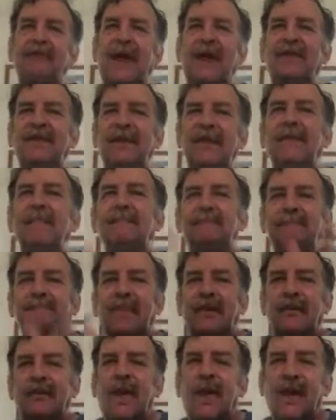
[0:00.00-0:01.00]
And then,
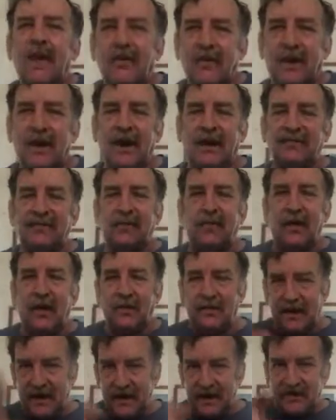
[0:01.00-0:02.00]
boom, we got the
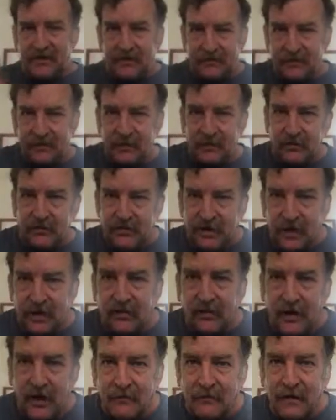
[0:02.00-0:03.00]
one that ends up in the
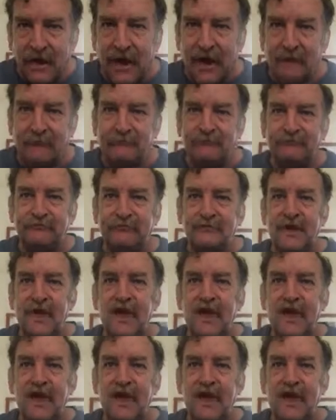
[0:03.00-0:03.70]
State Crime Lab,